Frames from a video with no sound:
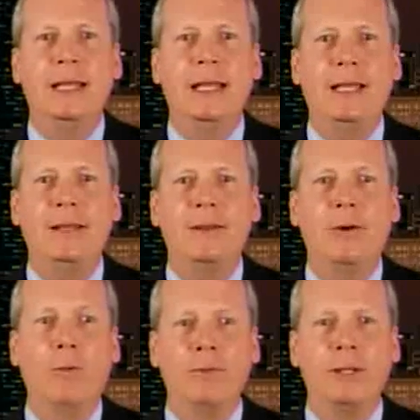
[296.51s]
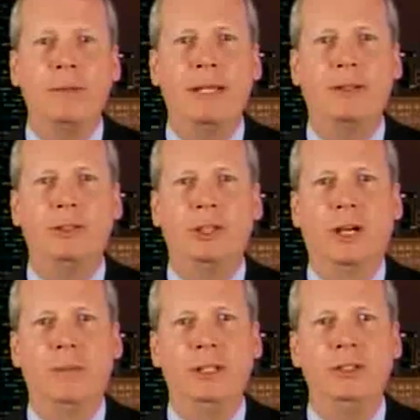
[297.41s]
and hopefully make their
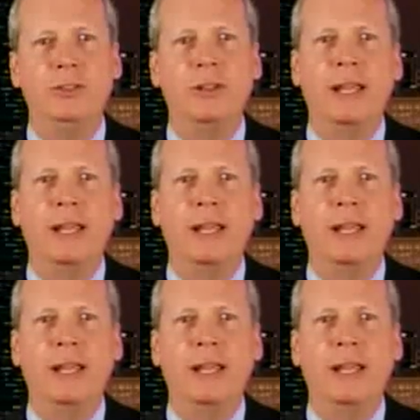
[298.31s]
job easier.